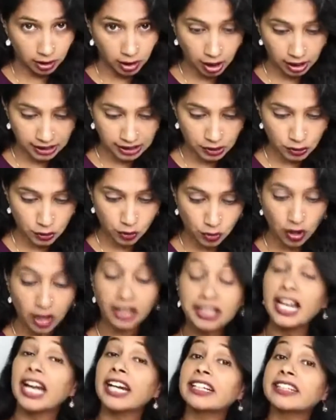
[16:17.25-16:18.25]
cholesterol
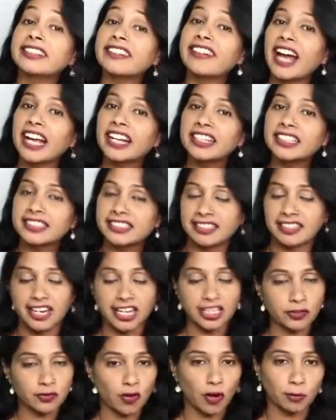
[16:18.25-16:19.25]
and
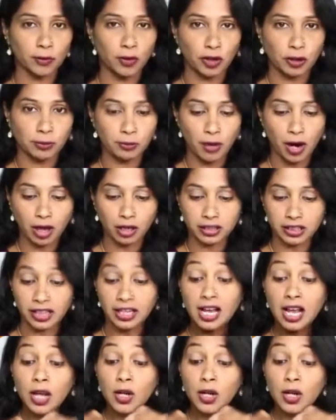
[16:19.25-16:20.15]
triglycerides from your body.